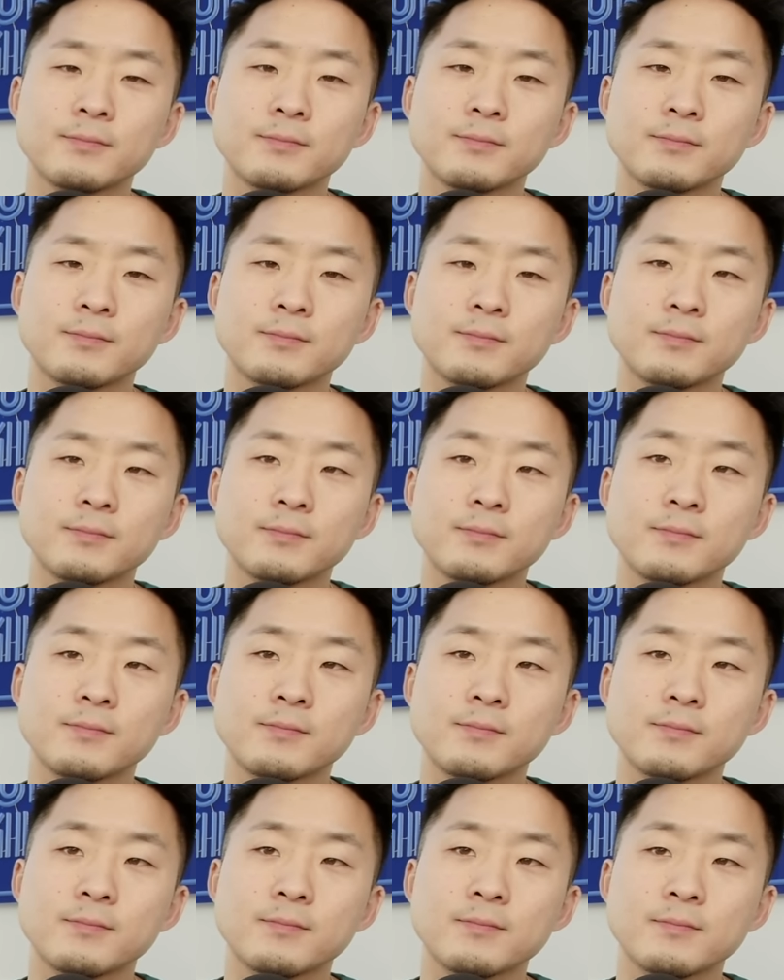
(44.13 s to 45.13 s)

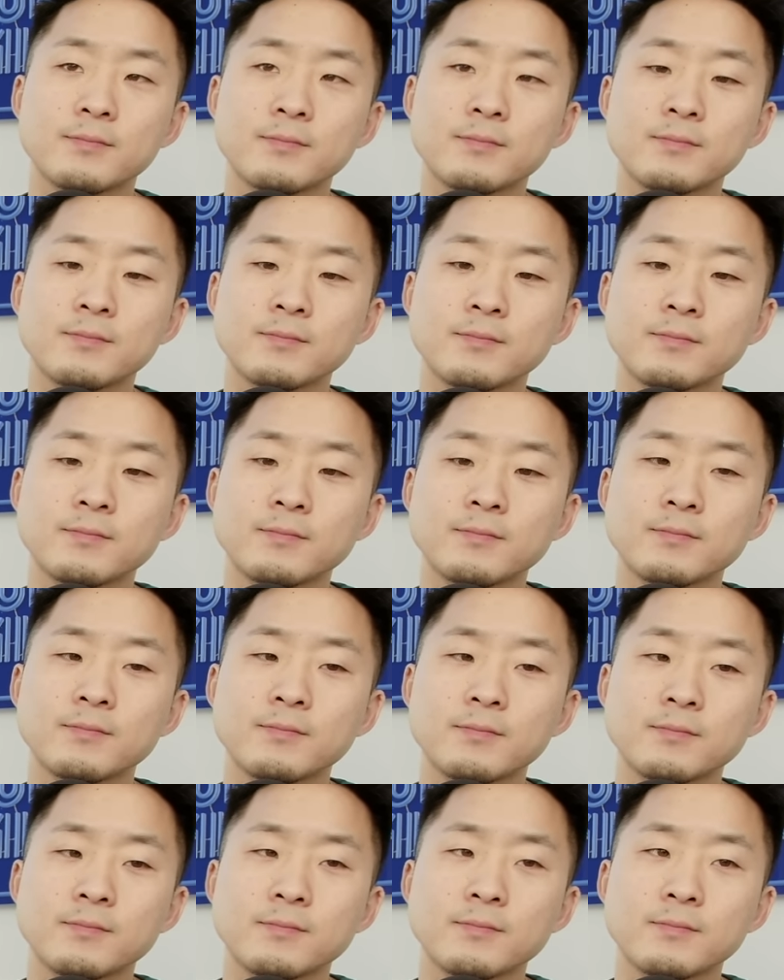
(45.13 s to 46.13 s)

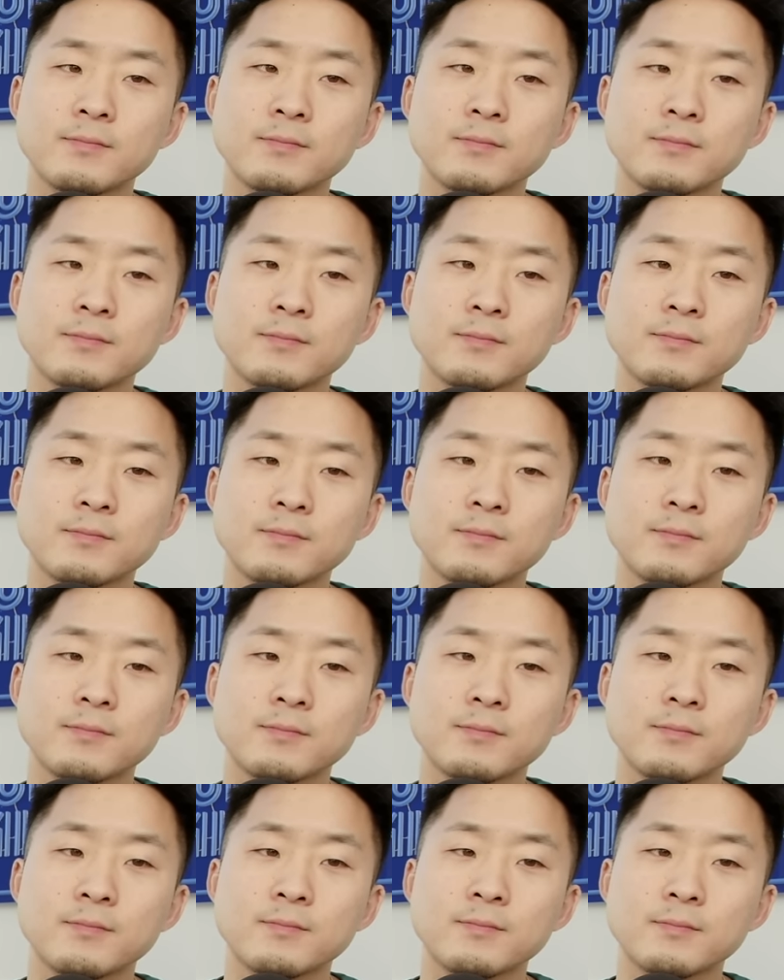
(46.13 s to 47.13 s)

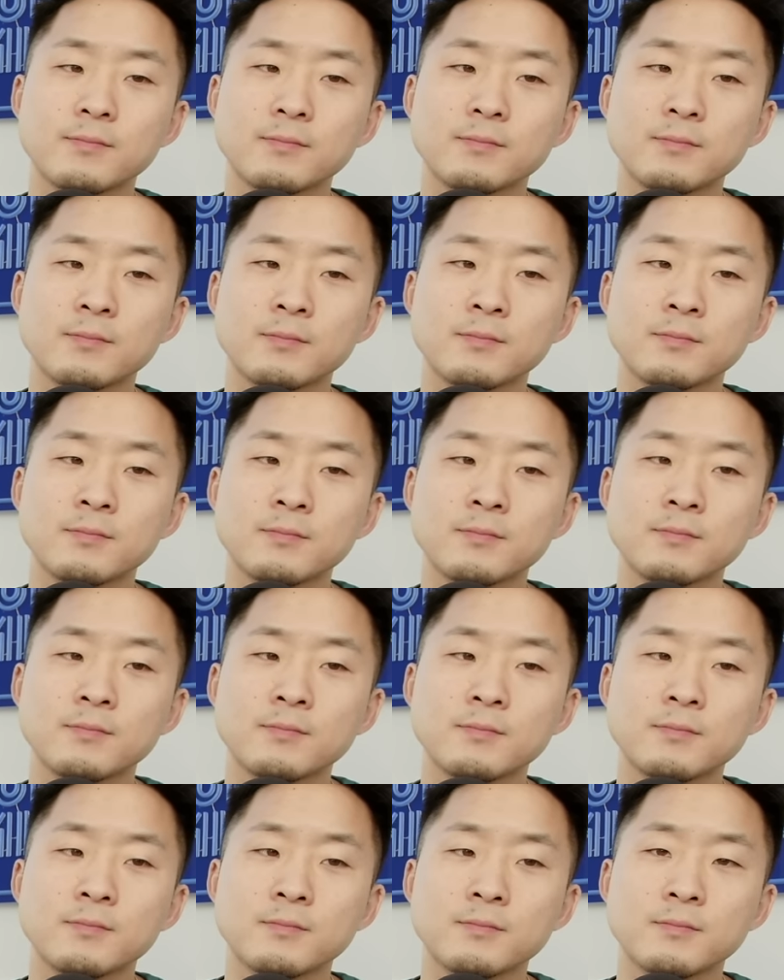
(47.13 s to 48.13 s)

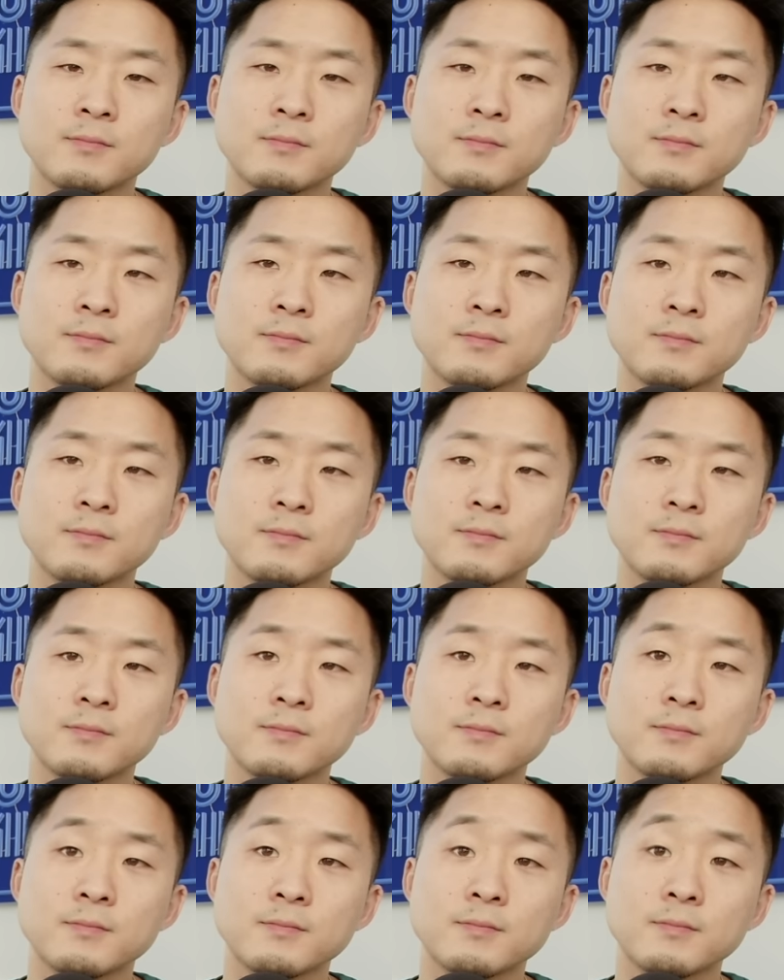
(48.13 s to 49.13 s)
No words are spoken by the person on screen.